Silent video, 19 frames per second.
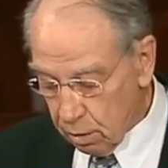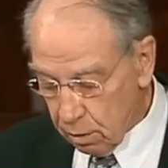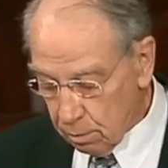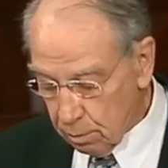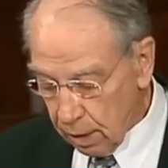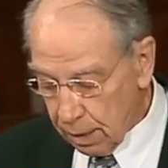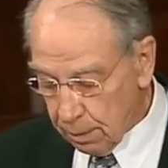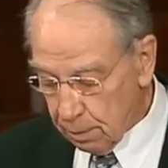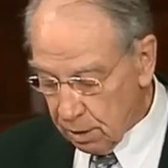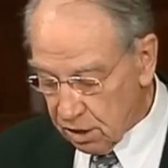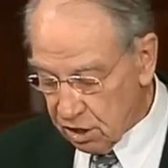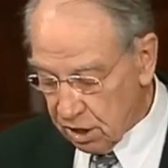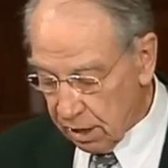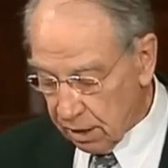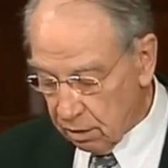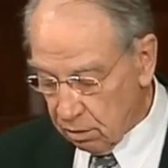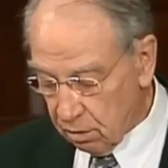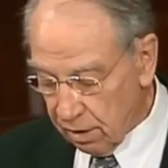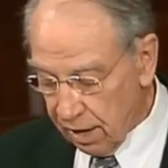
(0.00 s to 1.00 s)
might be
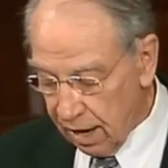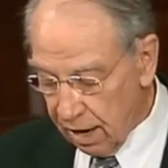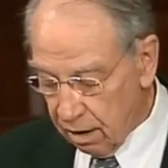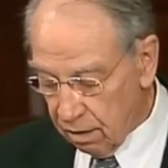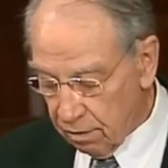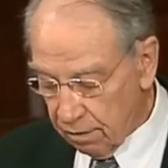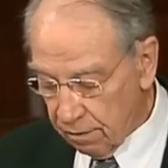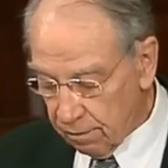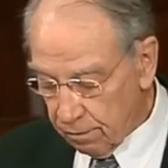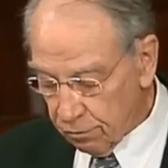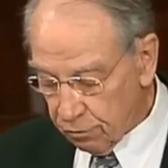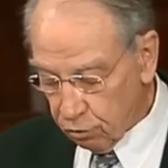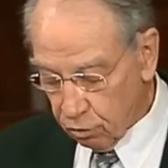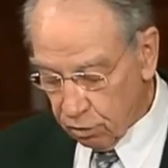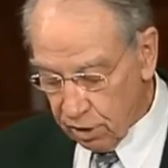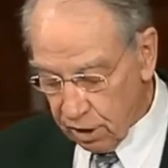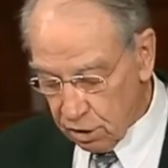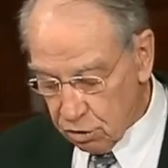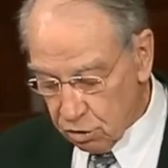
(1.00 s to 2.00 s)
singled out
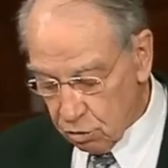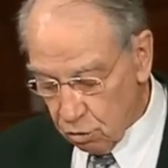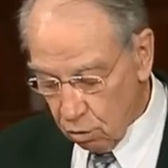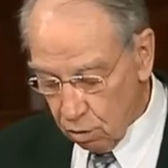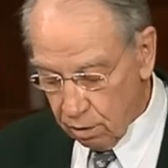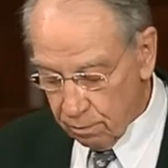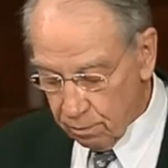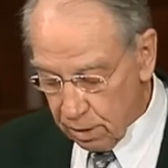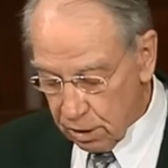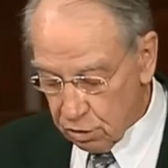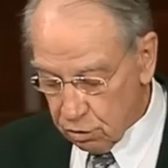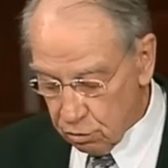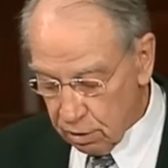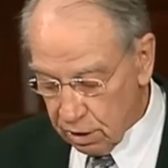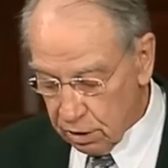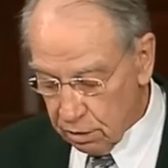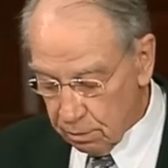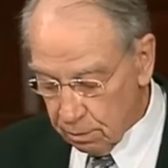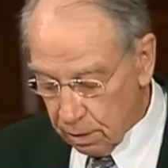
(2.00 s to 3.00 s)
for this sort of
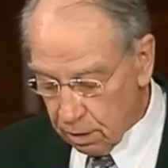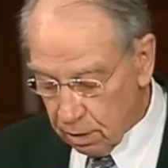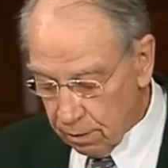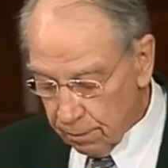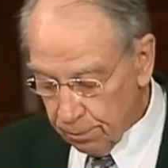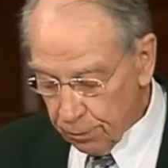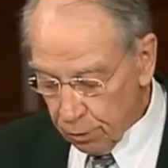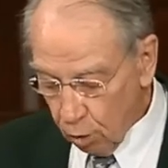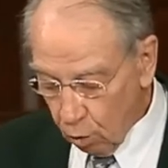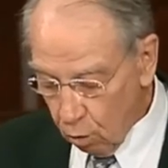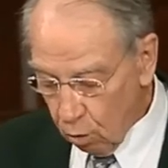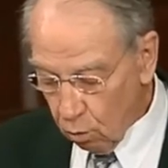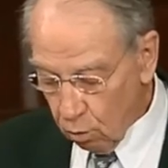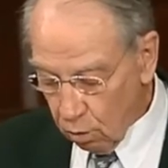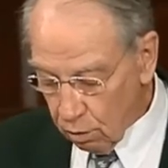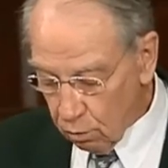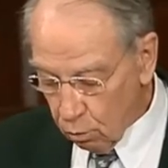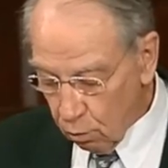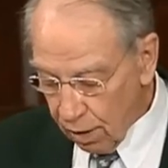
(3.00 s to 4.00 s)
mistreatment, or
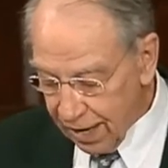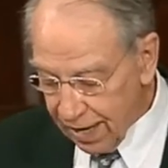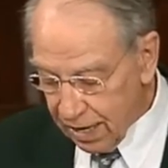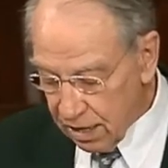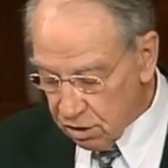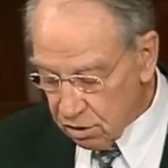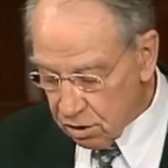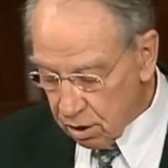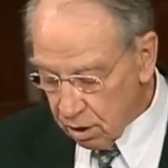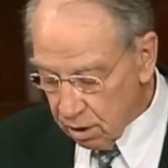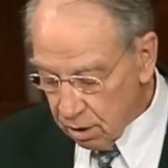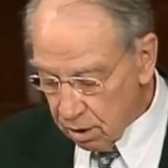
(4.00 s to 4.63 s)
would raise